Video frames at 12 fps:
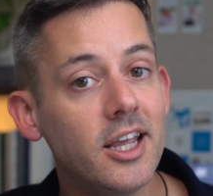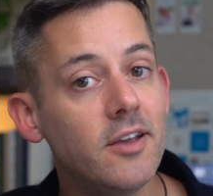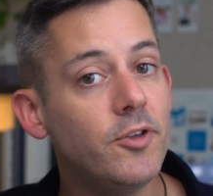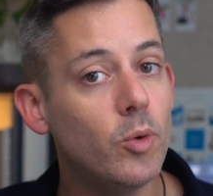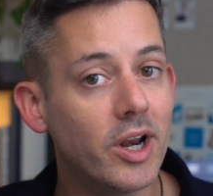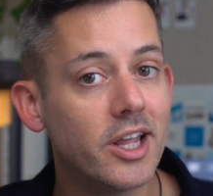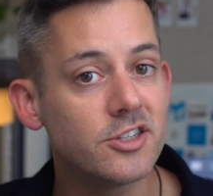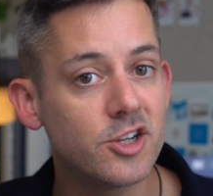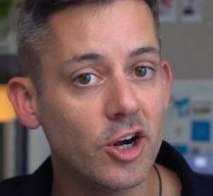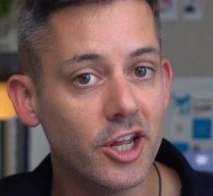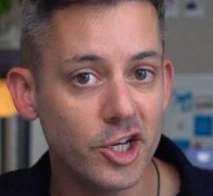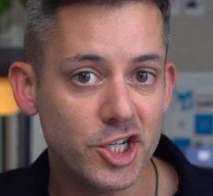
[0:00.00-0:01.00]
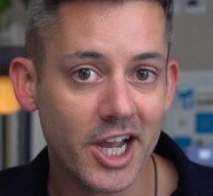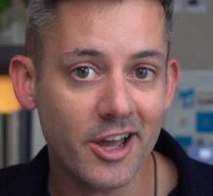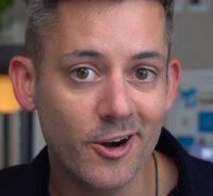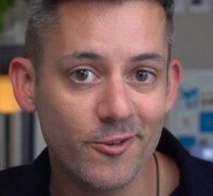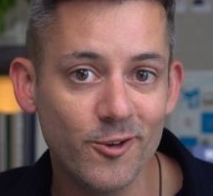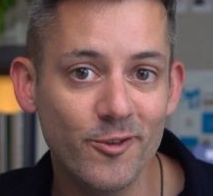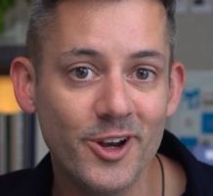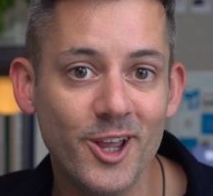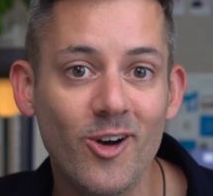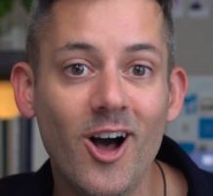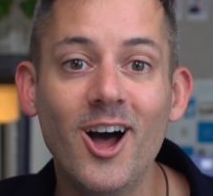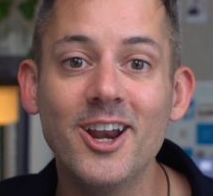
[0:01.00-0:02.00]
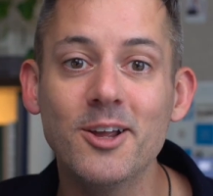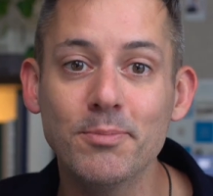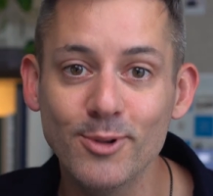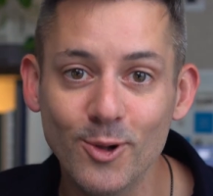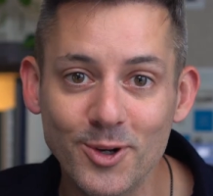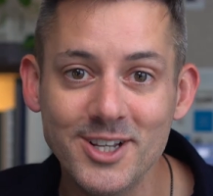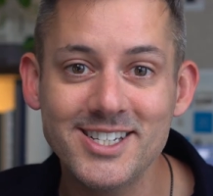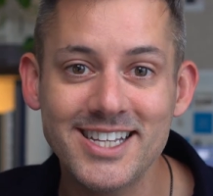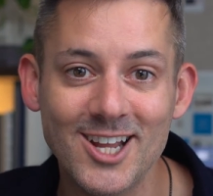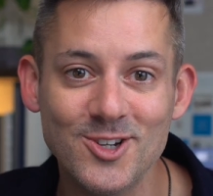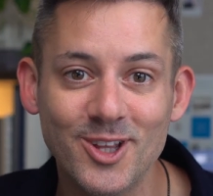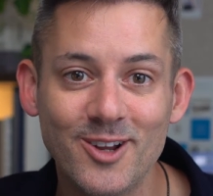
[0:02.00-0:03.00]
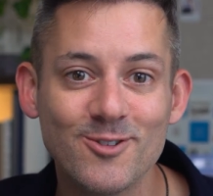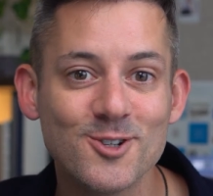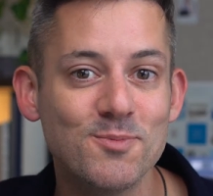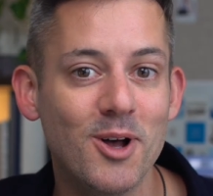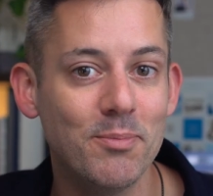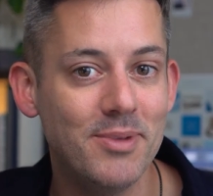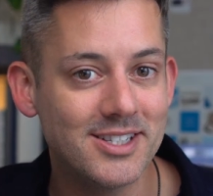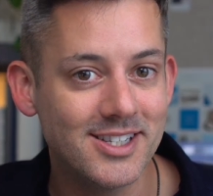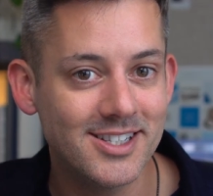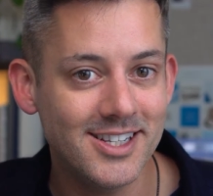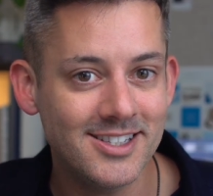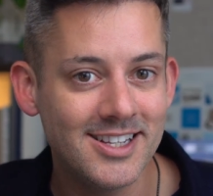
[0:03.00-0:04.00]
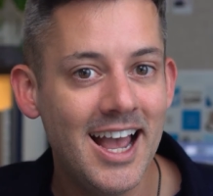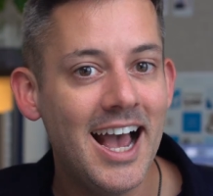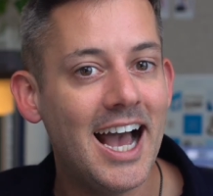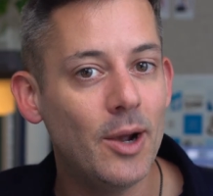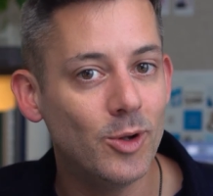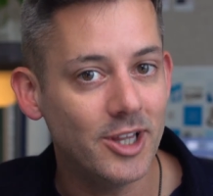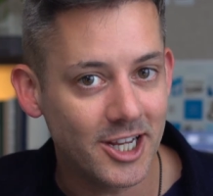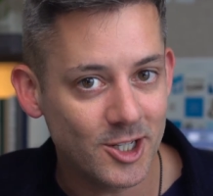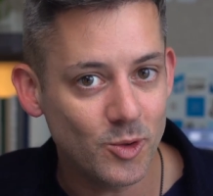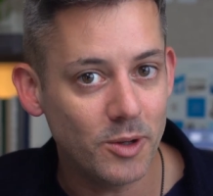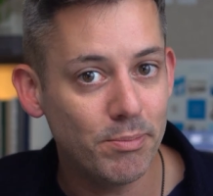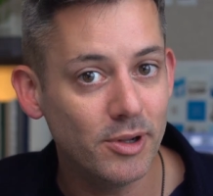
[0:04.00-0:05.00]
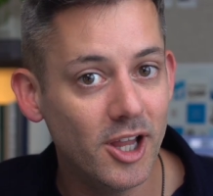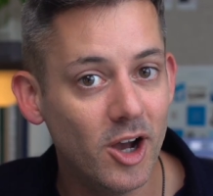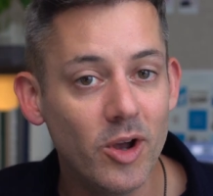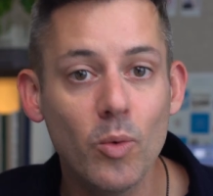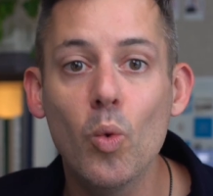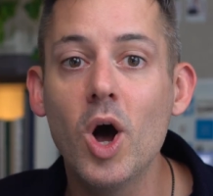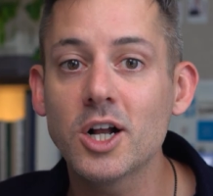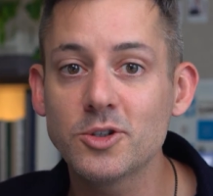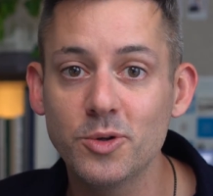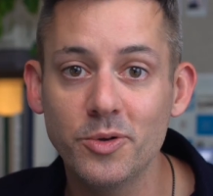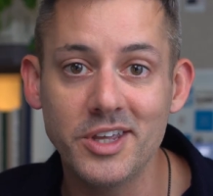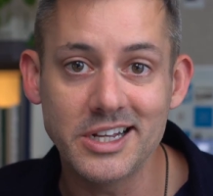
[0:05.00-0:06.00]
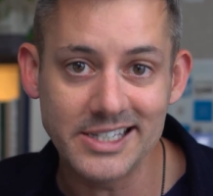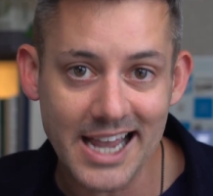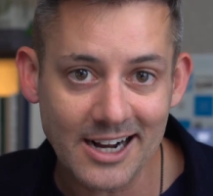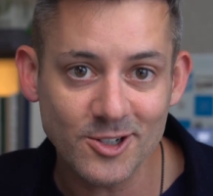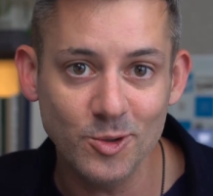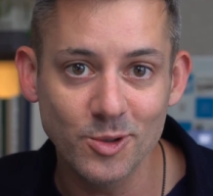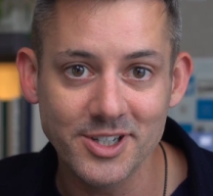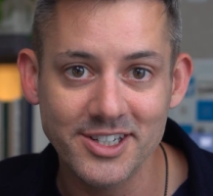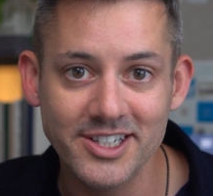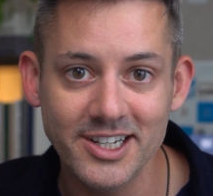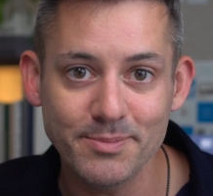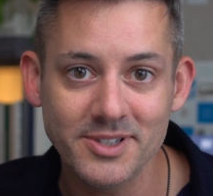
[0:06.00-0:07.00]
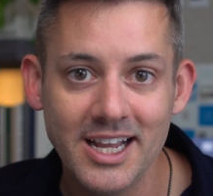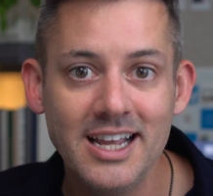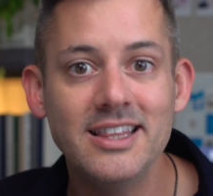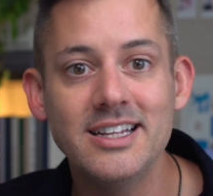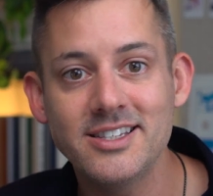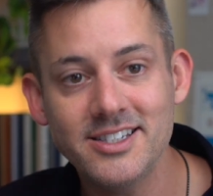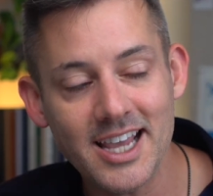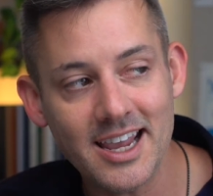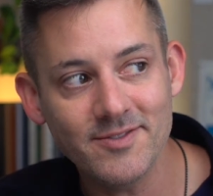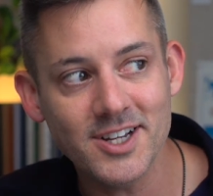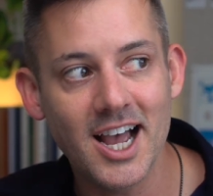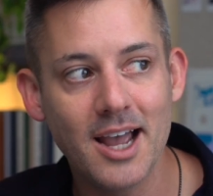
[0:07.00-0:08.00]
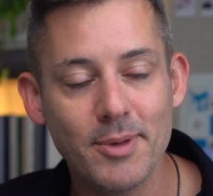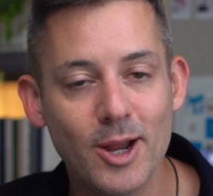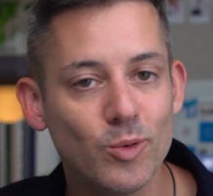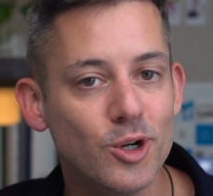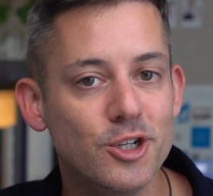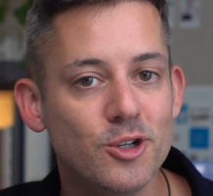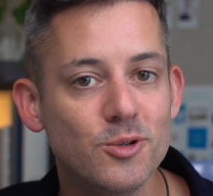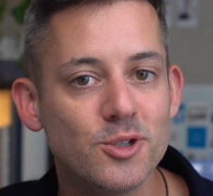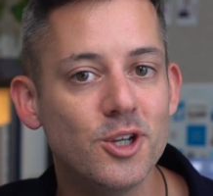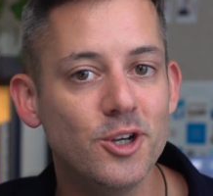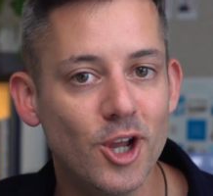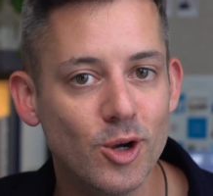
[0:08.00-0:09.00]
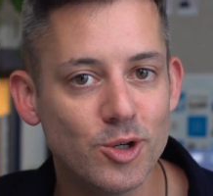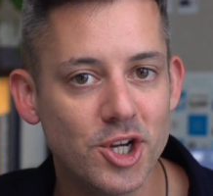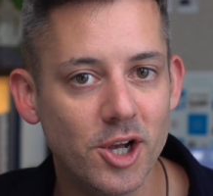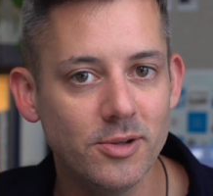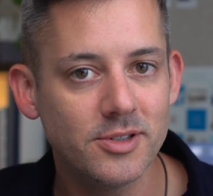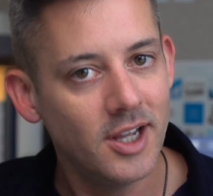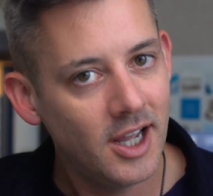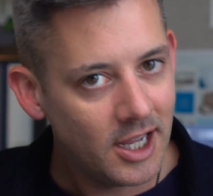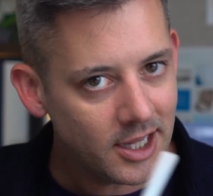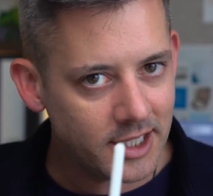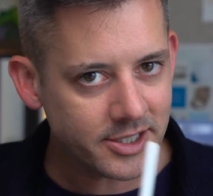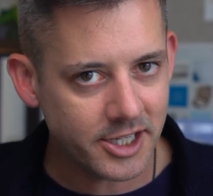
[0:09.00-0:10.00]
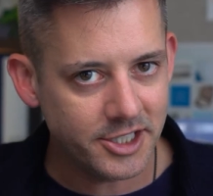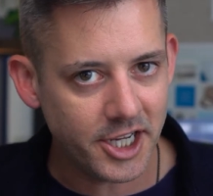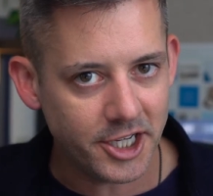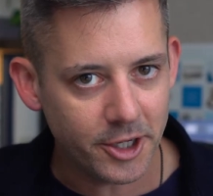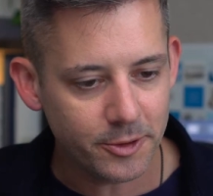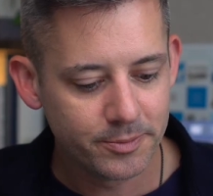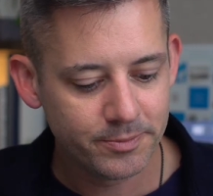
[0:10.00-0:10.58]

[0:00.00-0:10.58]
if you want to get started, check out our full video on employee scheduling for small businesses. I will link to it below. It walks through the exact tools and tips that save time and reduce no-shows. Let's continue.